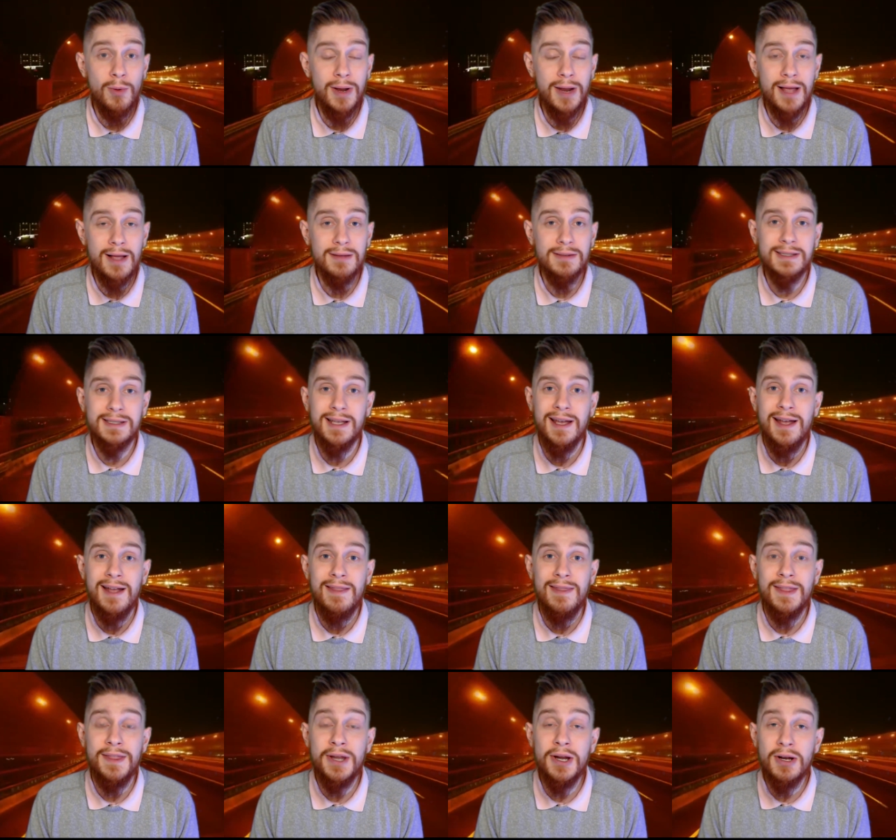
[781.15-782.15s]
else
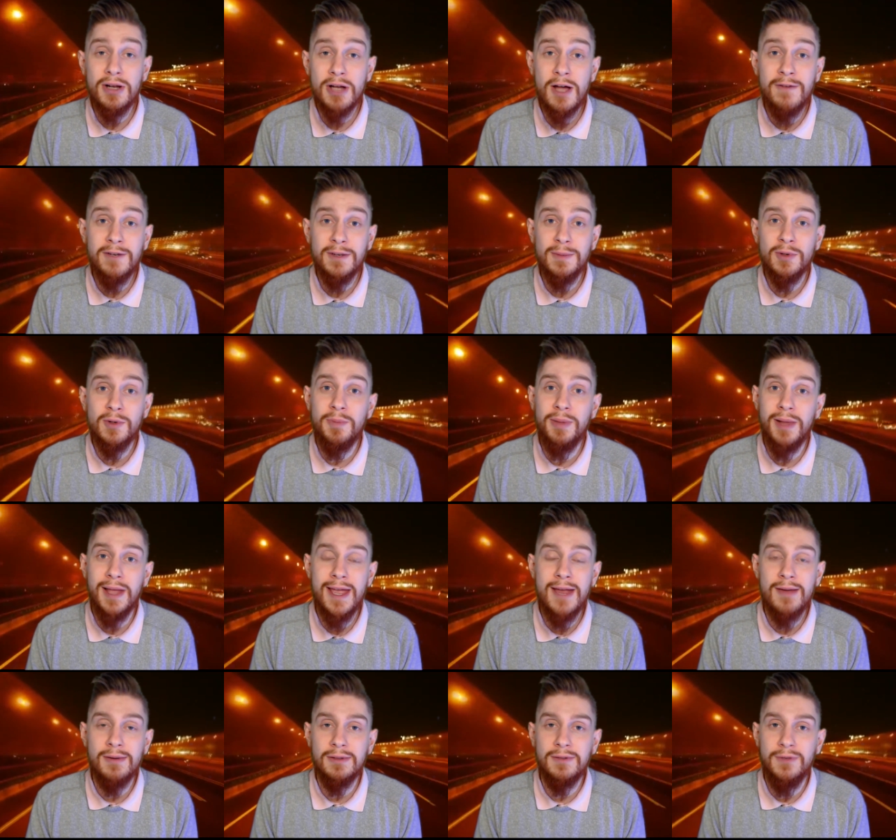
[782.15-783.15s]
that they're comfortable
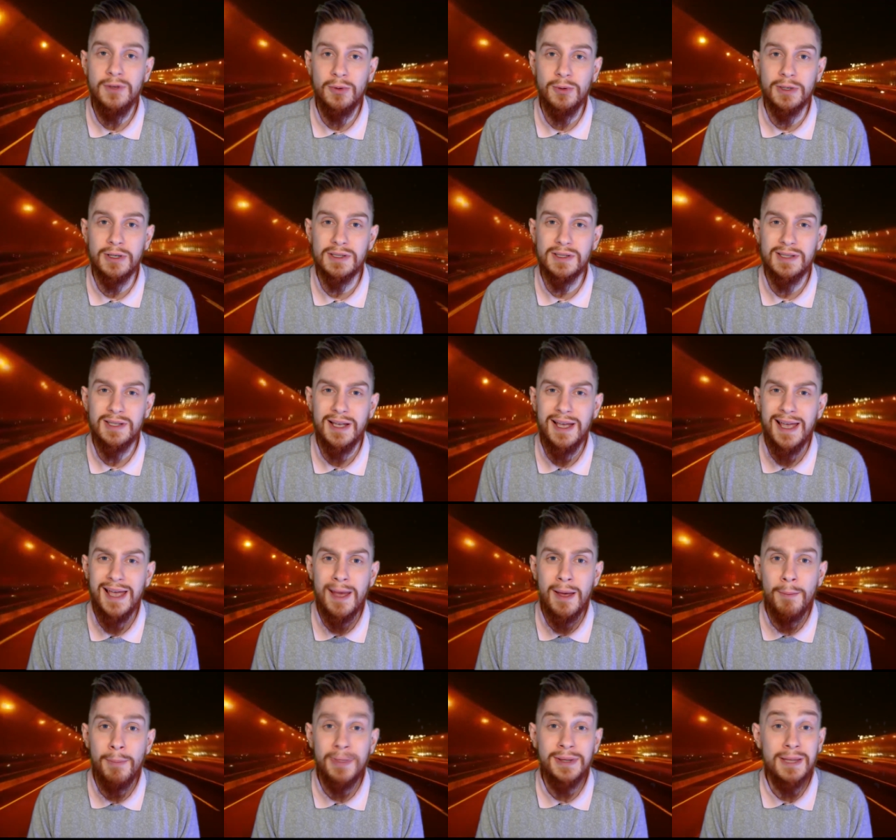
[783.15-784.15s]
playing with viewers,
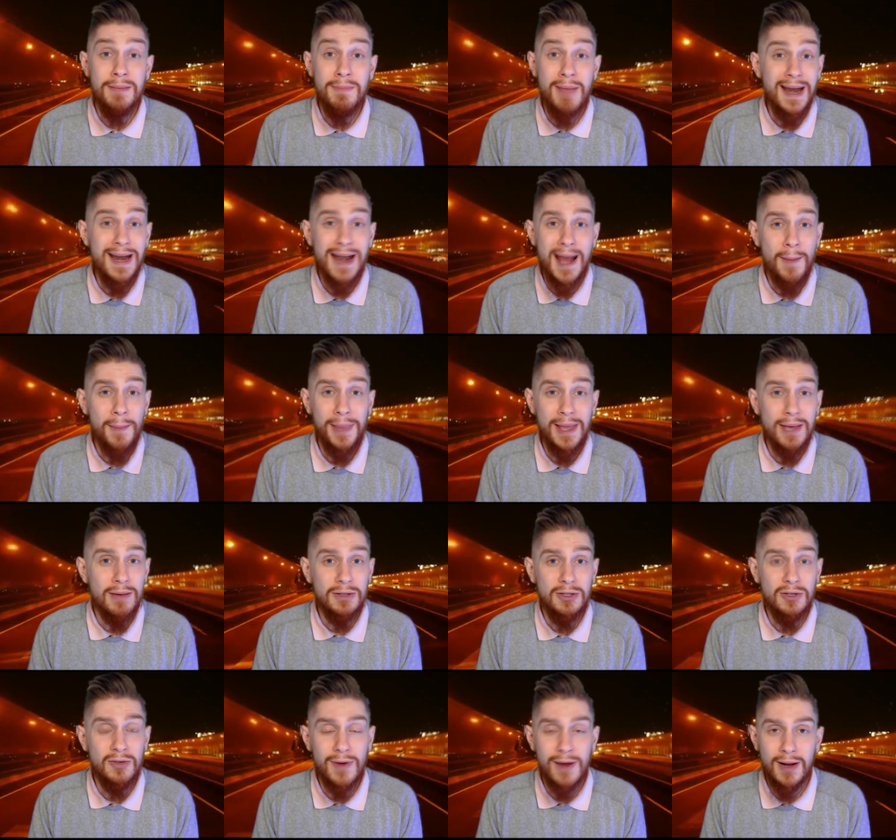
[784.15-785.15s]
but they may not play
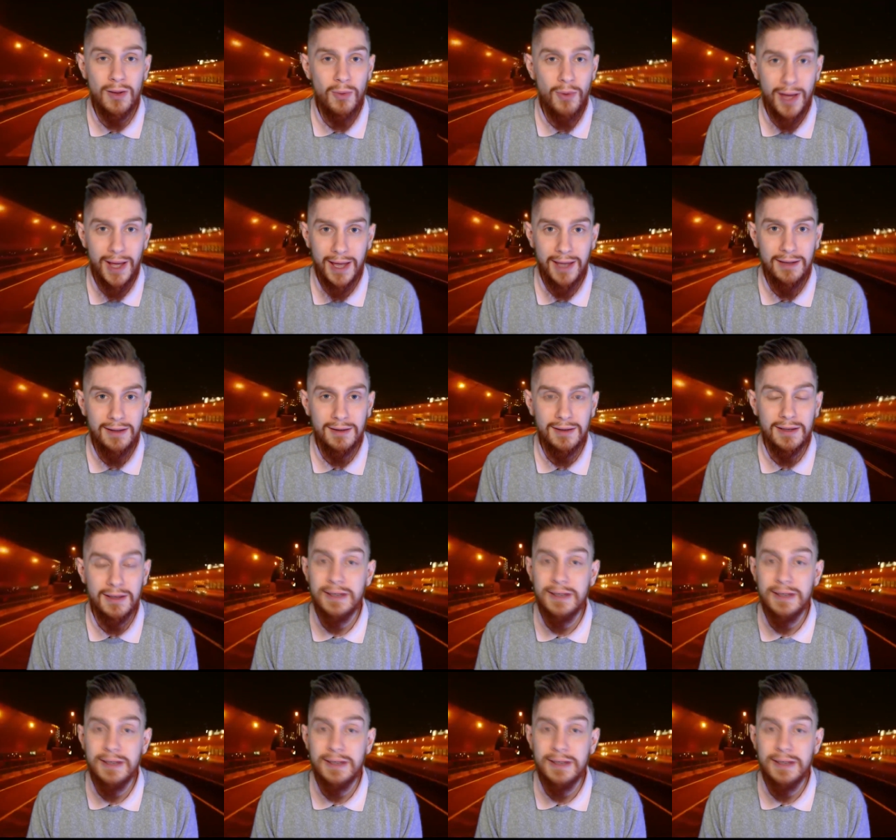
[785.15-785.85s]
with you right away.